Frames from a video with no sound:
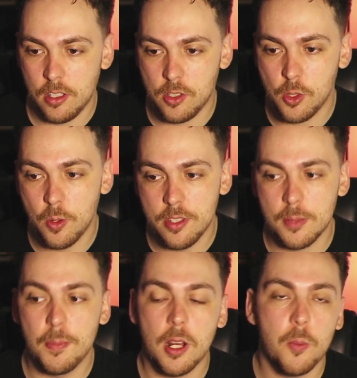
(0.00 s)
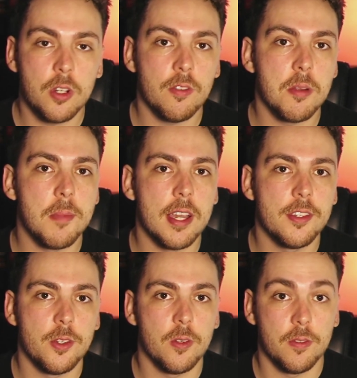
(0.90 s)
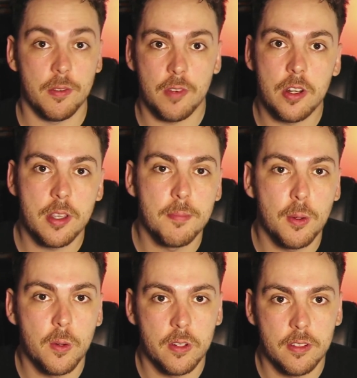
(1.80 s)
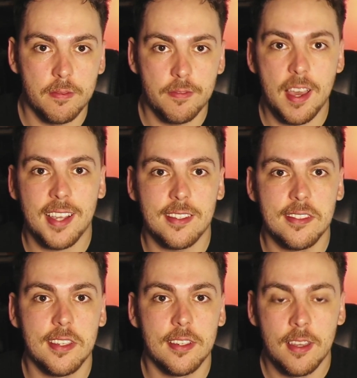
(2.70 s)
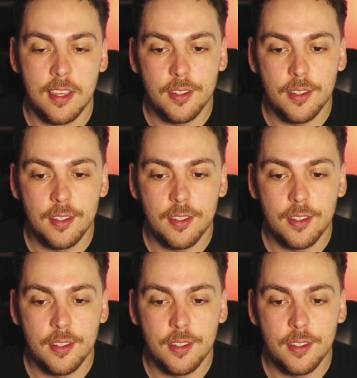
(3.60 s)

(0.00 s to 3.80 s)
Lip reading: choice, but I want to remind you of a very important factor here.